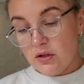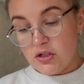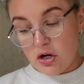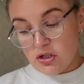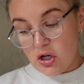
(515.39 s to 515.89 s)

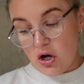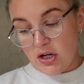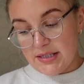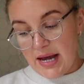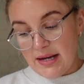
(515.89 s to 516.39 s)
dog
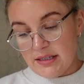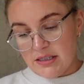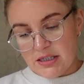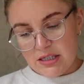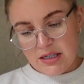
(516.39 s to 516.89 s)
toys,
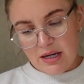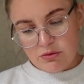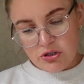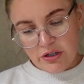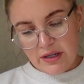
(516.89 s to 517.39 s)
and I'm
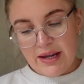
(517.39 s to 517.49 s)
sure that,